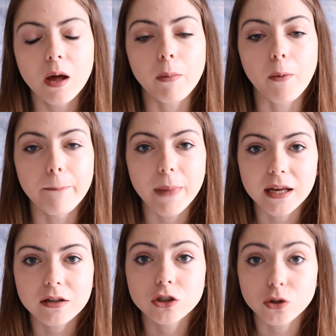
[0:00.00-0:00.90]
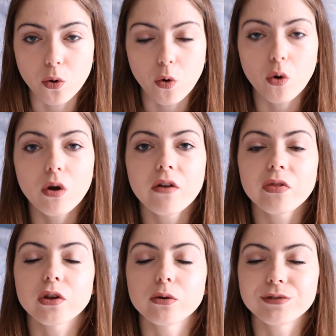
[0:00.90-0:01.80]
but make sure
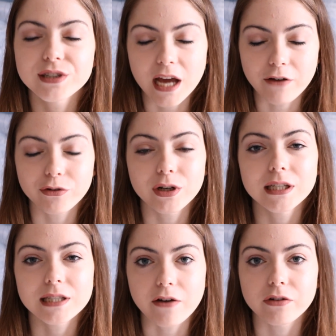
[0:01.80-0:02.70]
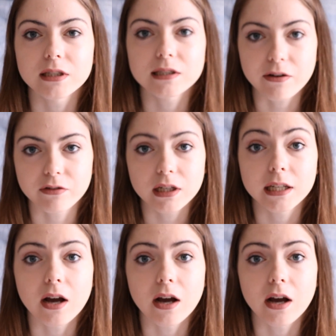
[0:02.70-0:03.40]
that you definitely